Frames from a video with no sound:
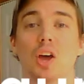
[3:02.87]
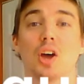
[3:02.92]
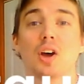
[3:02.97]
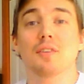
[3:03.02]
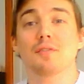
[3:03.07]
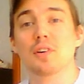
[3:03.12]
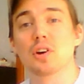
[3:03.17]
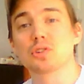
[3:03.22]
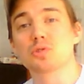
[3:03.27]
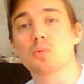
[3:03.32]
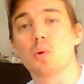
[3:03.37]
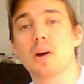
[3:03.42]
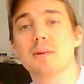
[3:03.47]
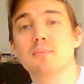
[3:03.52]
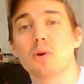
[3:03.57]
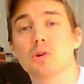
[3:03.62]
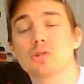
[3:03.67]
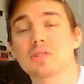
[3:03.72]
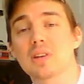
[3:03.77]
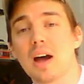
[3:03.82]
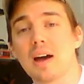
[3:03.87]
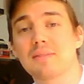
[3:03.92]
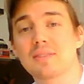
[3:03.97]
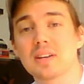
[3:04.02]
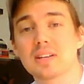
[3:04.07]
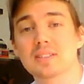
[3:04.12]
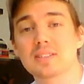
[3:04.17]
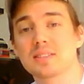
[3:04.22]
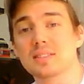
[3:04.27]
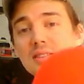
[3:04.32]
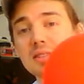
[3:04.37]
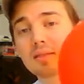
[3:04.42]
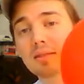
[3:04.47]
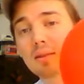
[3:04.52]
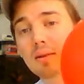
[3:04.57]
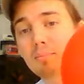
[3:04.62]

First one, most obvious,